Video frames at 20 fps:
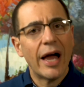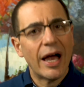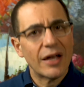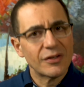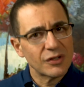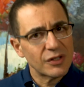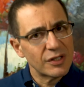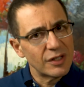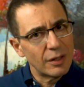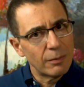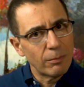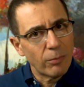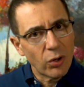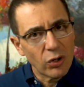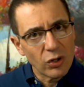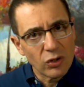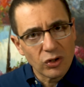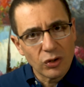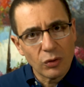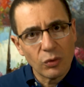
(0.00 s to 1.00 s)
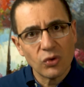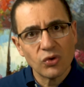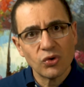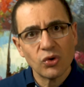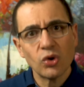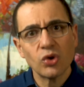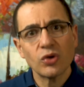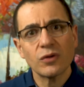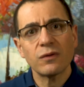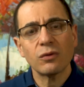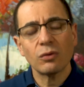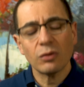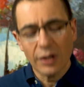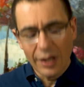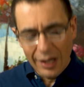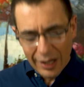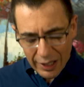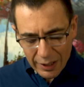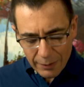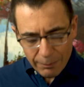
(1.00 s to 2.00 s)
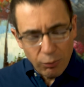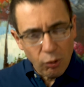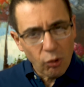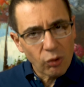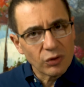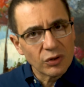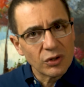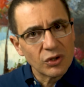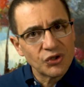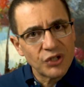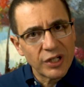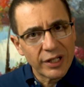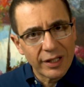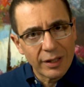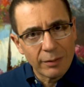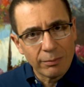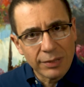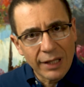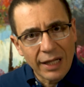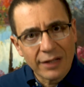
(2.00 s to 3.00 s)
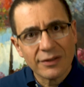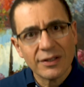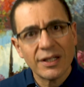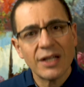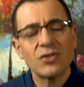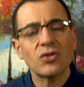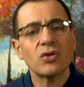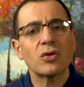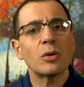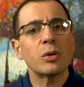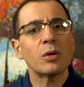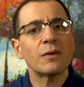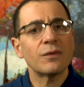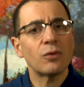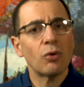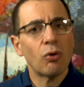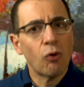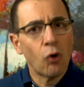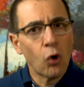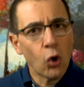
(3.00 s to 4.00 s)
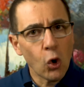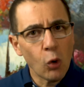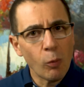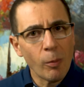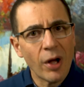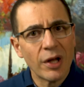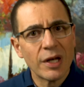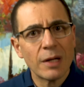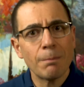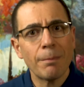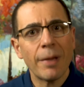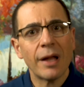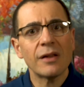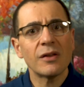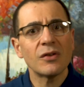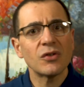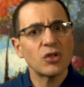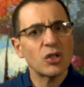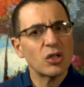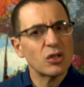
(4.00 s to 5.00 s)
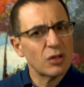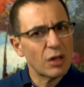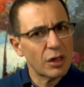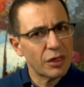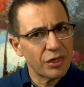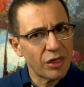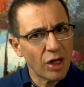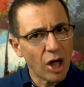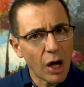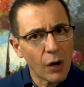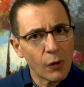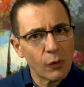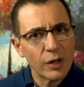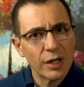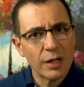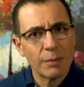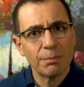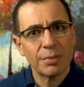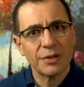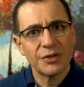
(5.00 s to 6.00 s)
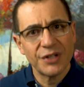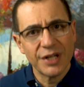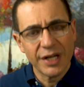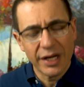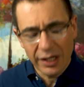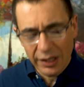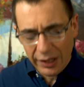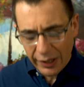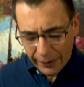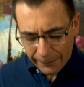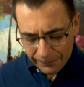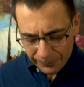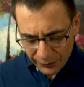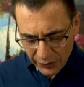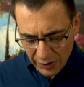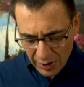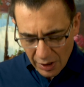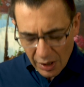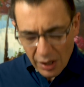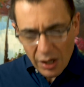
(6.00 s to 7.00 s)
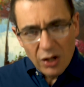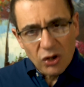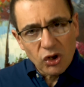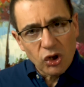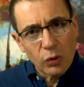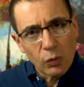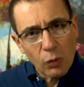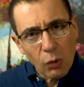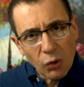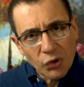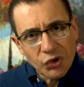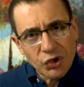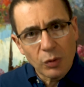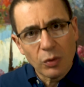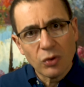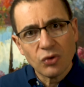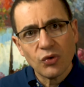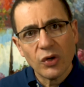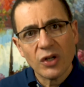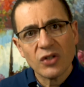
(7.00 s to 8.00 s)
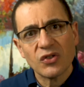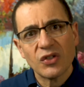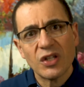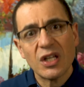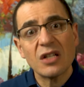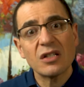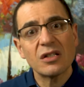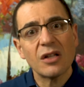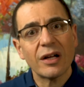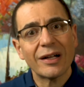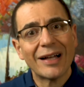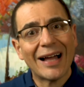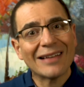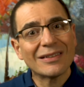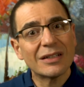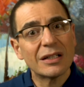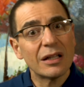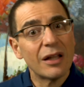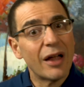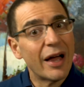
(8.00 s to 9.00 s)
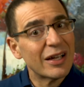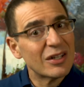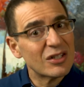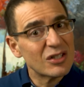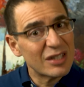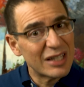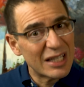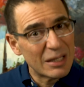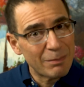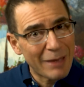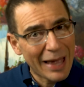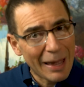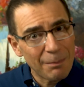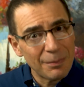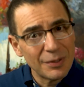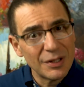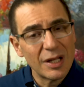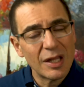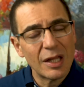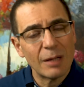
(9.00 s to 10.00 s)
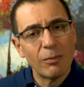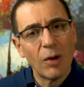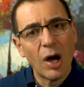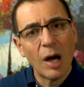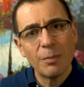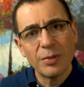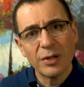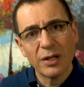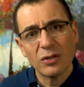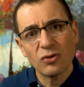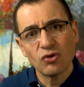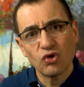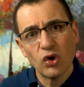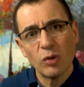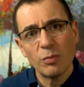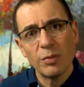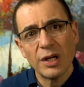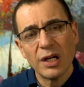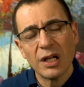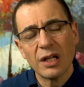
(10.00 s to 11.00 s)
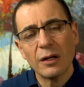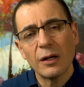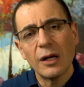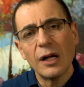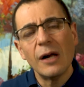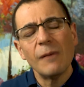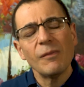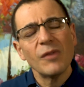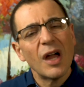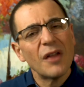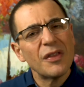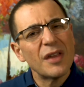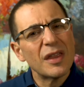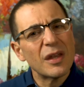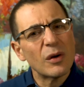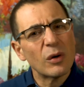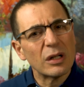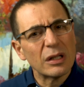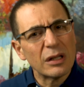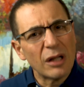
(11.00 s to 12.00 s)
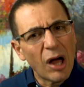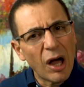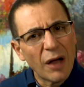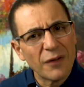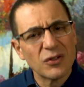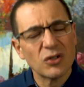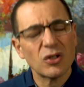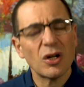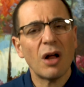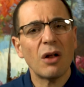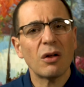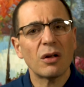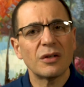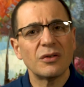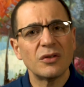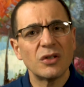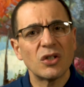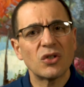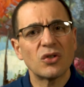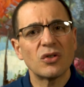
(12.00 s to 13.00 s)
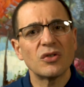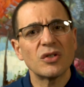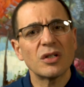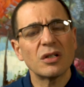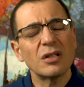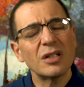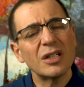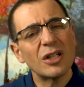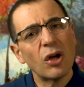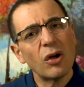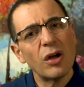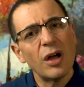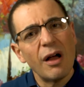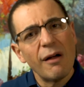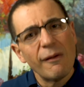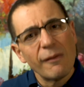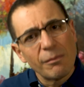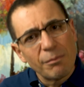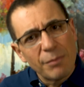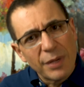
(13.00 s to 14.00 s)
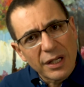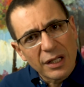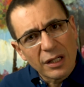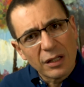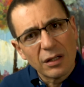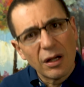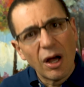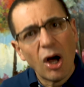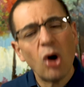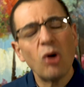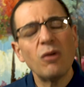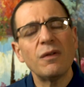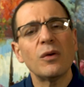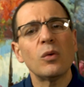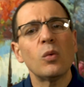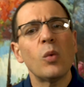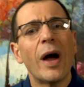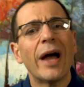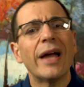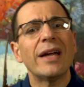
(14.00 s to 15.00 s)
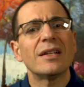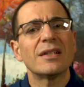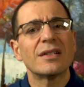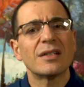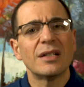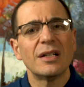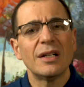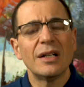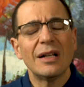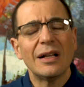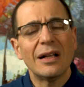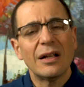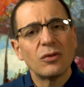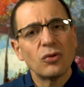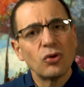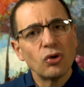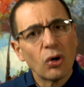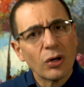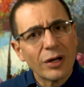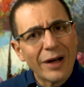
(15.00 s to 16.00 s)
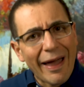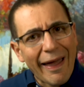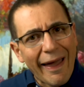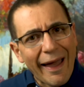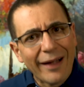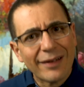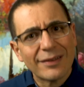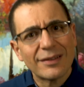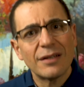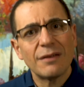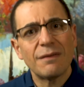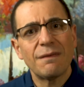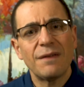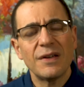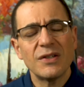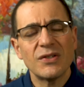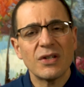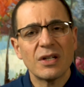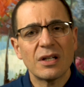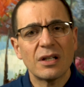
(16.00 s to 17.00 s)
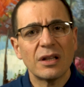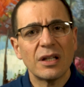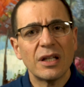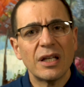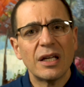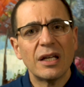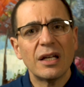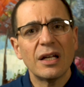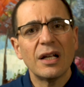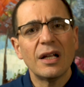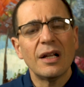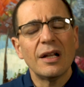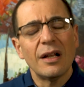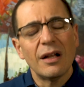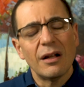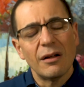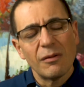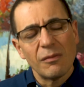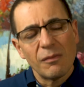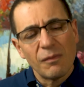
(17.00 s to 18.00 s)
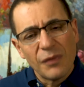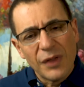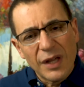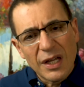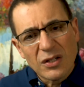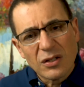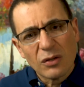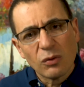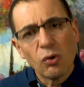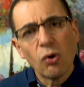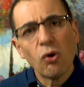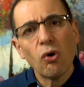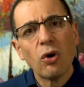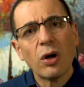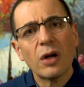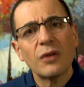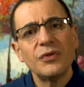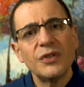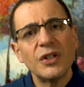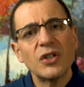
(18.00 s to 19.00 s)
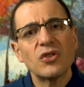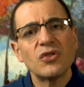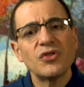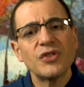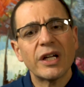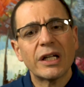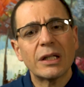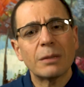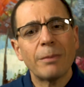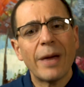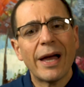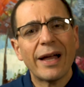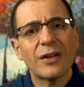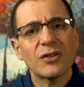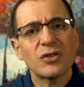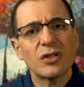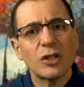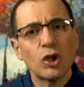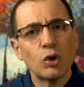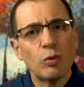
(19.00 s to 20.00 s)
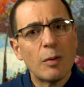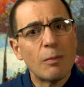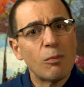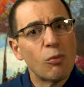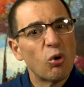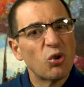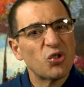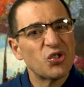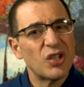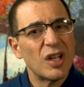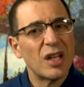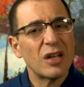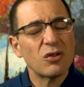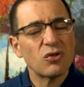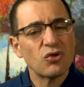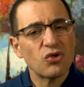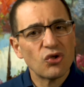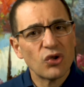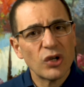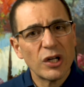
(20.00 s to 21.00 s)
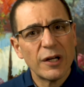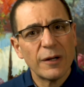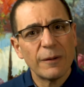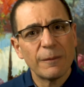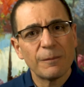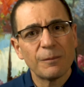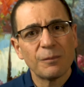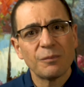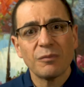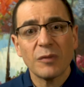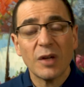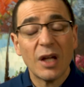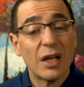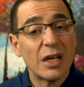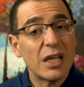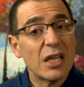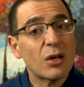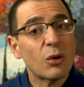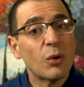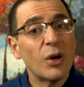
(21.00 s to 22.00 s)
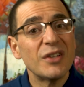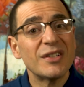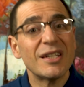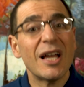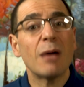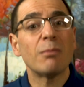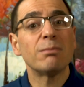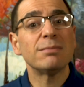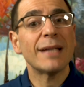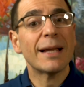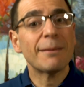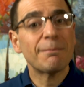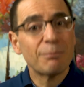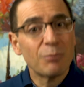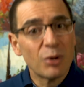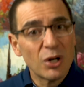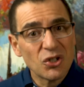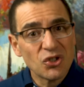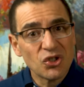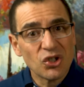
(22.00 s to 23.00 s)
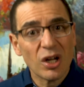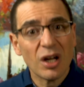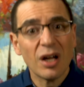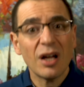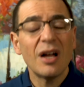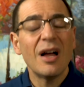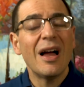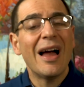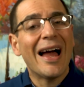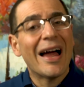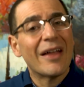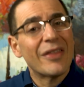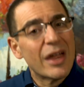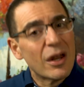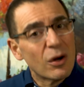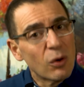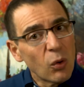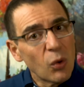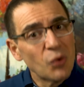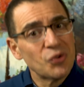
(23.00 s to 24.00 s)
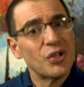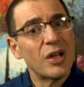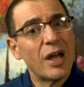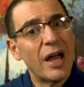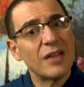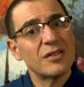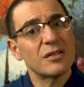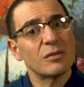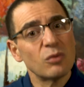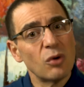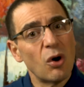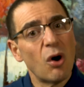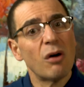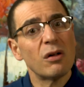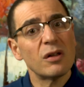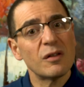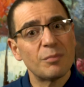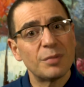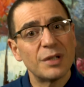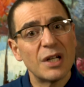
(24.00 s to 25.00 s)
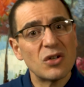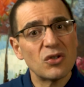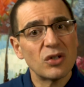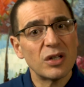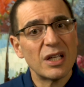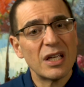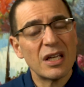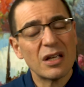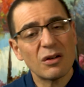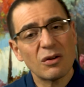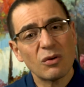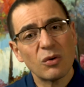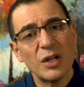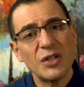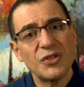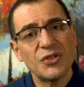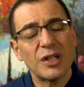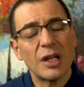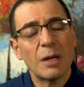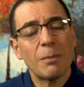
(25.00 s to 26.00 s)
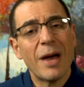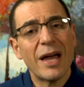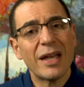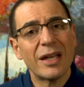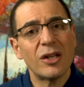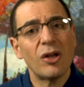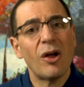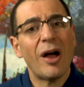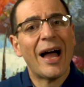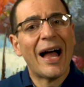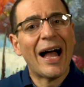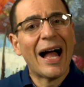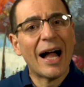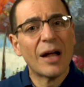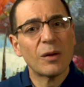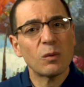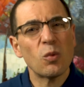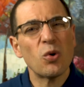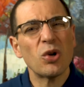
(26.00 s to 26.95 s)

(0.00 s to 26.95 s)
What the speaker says: As I said, the monitor is useful, important to check your blood test, to look for hormone imbalances, the thyroid in particular, to also address things like underlying sleep apnea that might be contributing. And then there are lifestyle conditions and, you know, being overweight, not active physically. These are all conditions that can make us a little bit more sedentary, can increase our blood pressure, and that also has a role of potentially increasing and making your heart